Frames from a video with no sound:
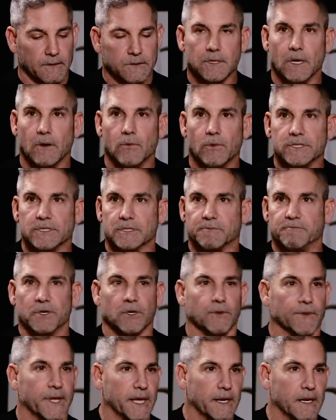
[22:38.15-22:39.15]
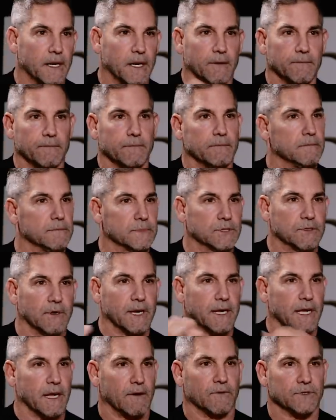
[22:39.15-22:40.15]
So we just build that up. So
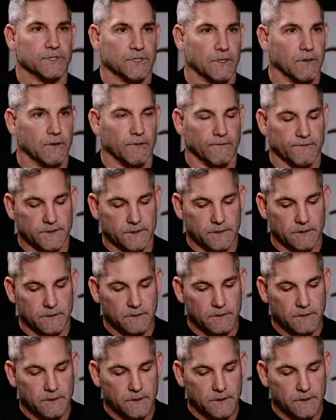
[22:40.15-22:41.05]
I got reserves.